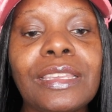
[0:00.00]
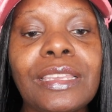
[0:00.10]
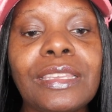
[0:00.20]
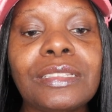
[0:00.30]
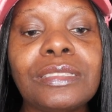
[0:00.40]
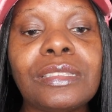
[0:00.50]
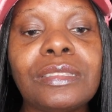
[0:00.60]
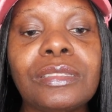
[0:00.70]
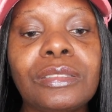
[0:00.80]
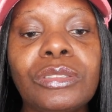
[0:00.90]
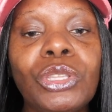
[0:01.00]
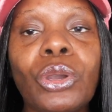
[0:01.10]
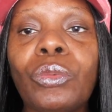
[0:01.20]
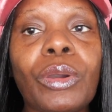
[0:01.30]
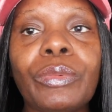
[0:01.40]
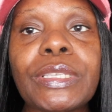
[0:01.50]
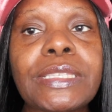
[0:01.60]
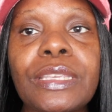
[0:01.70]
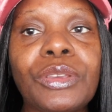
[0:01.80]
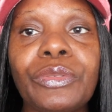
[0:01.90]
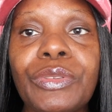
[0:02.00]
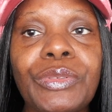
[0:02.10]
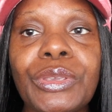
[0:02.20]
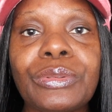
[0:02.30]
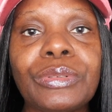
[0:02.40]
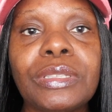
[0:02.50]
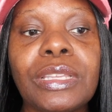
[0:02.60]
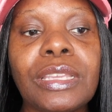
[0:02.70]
and no one will see your review.